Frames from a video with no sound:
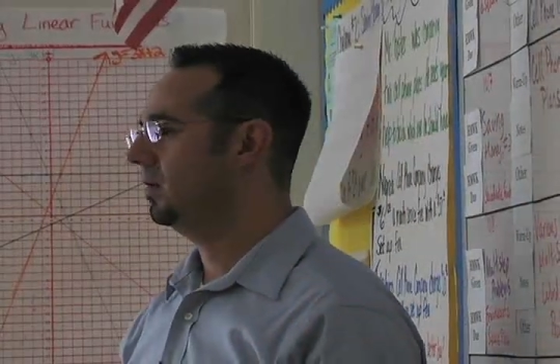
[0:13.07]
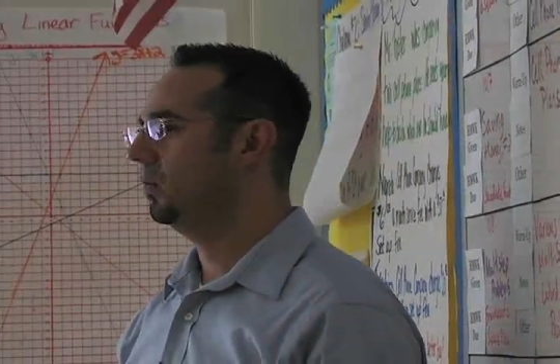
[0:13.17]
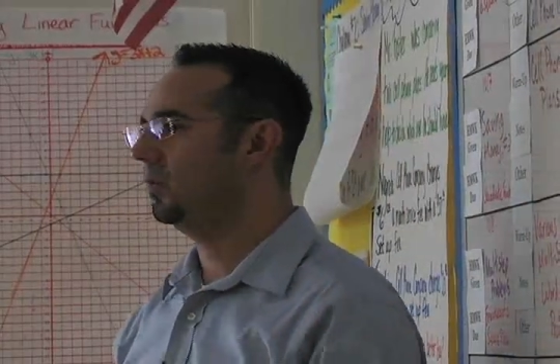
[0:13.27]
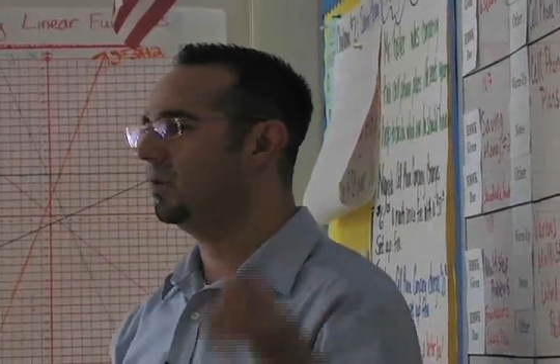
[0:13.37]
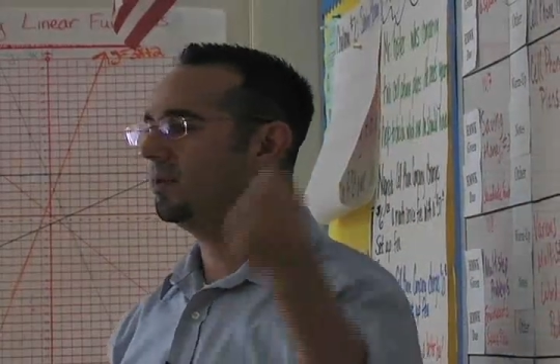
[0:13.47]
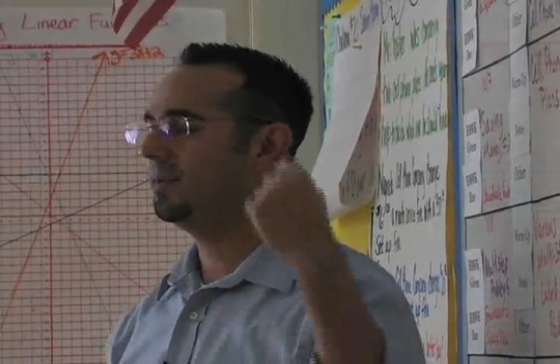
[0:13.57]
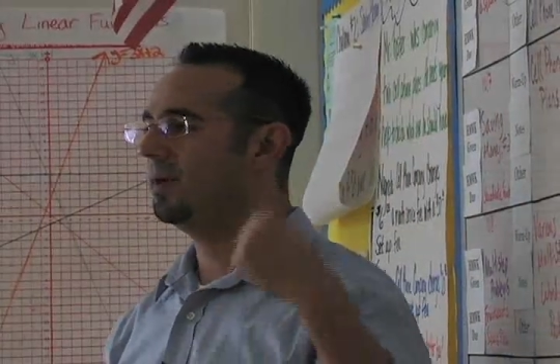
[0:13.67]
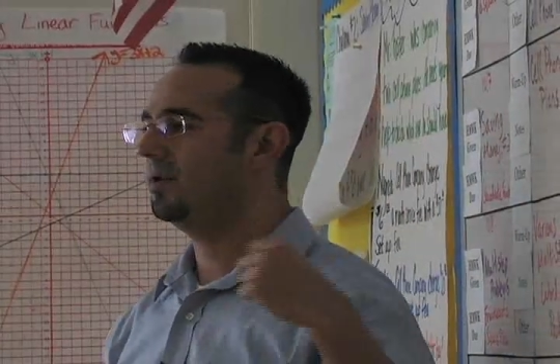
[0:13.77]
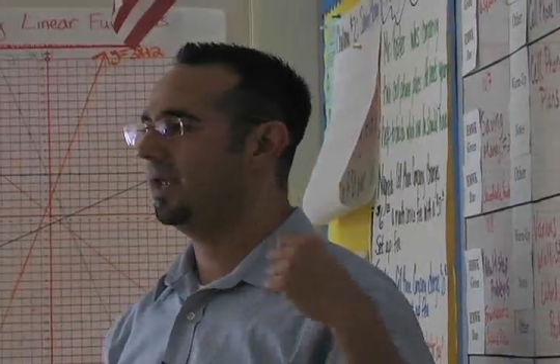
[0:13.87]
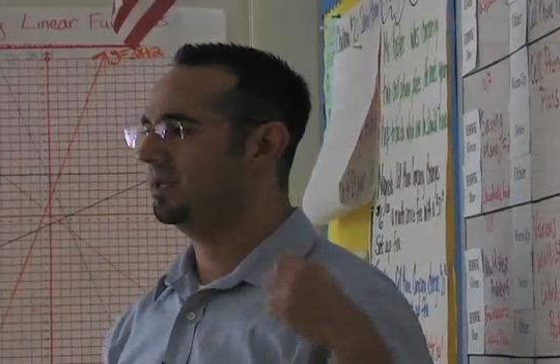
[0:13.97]
Would we be
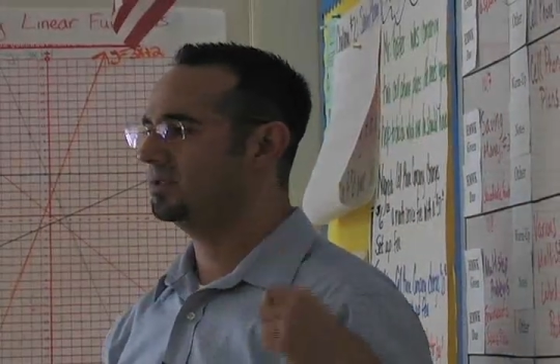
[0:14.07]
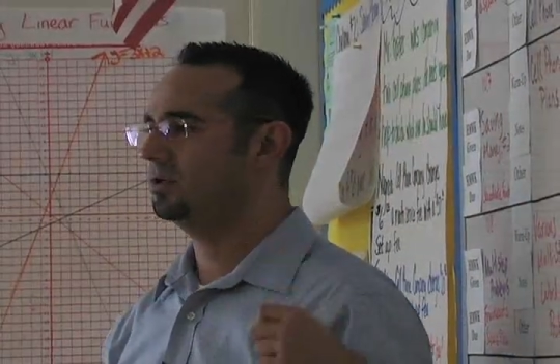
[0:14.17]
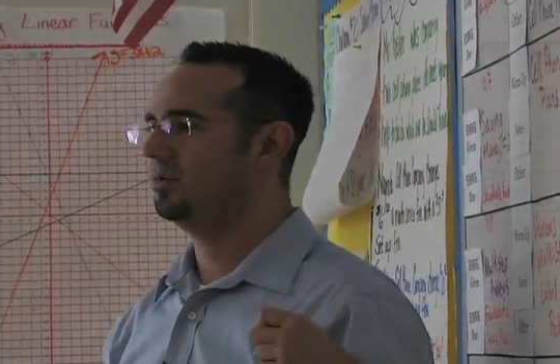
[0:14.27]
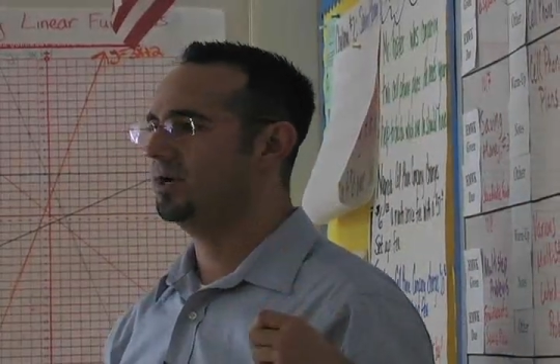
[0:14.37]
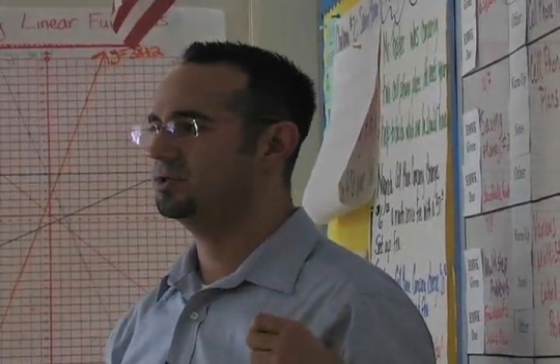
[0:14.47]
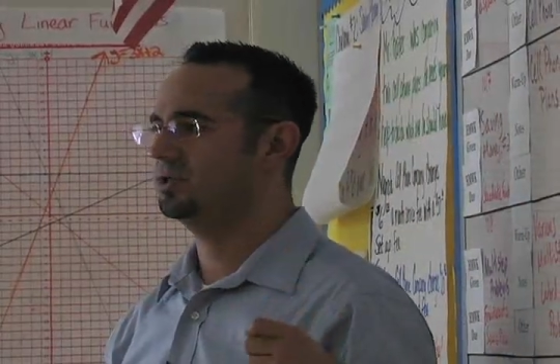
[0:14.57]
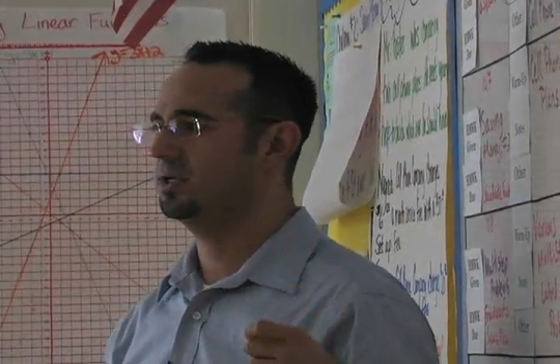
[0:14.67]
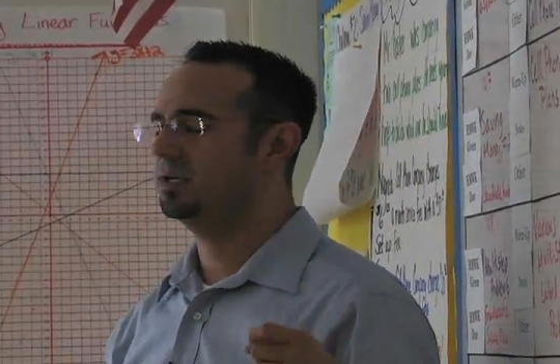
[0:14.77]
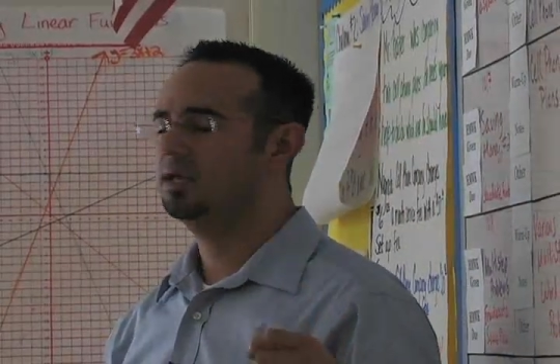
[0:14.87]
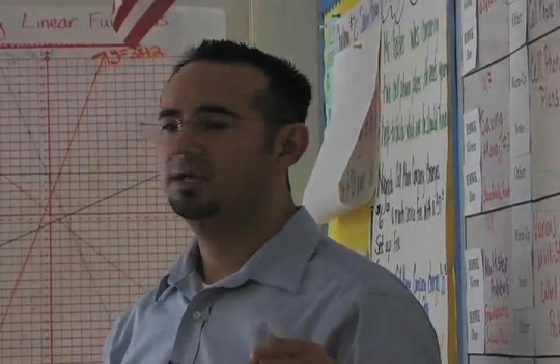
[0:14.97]
able to answer the
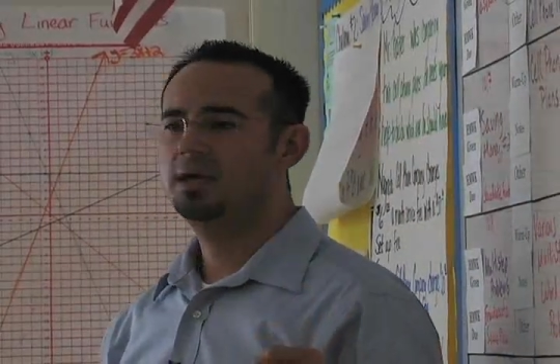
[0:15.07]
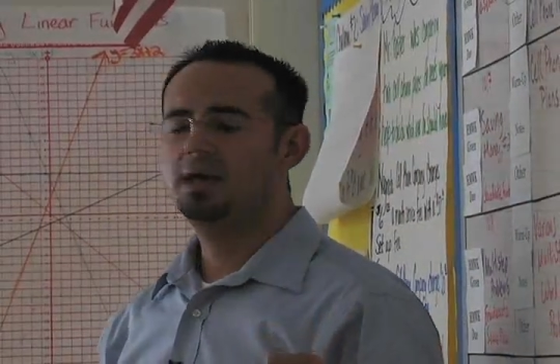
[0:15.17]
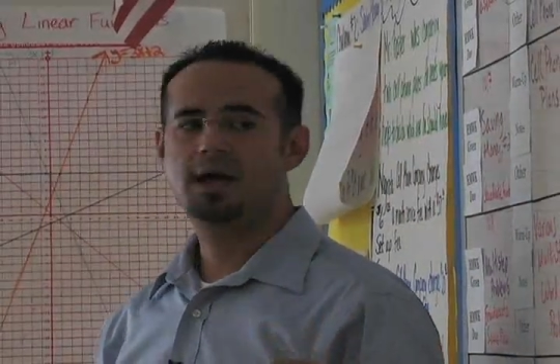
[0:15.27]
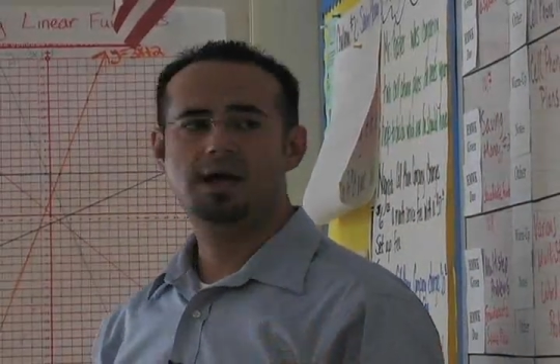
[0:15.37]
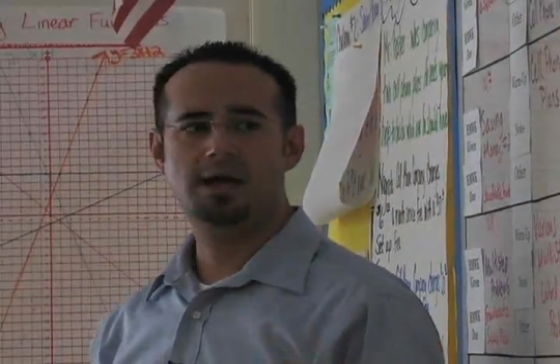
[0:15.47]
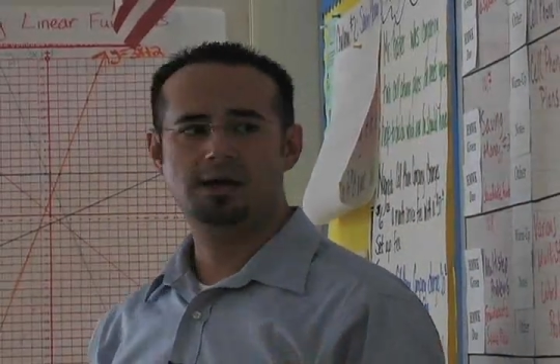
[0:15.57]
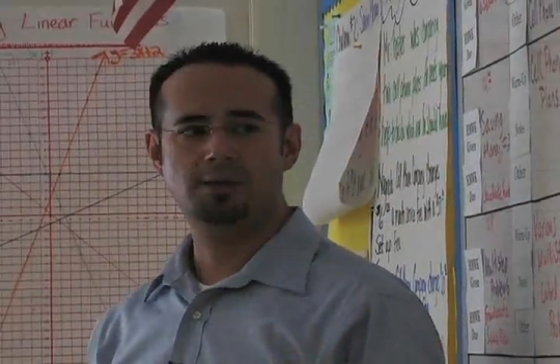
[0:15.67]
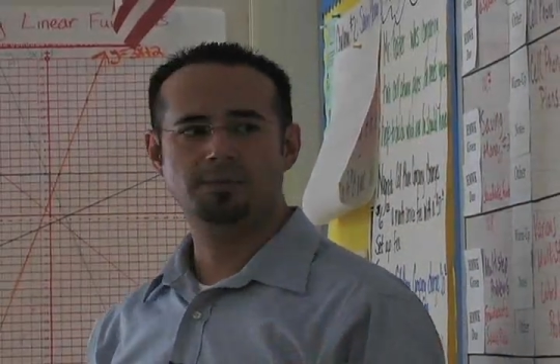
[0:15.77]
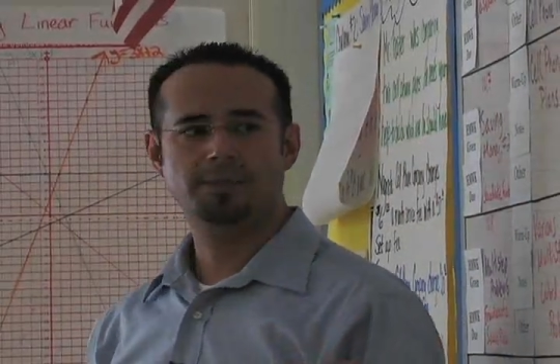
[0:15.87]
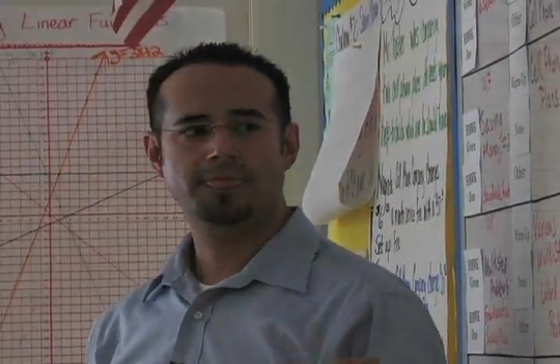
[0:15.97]
question of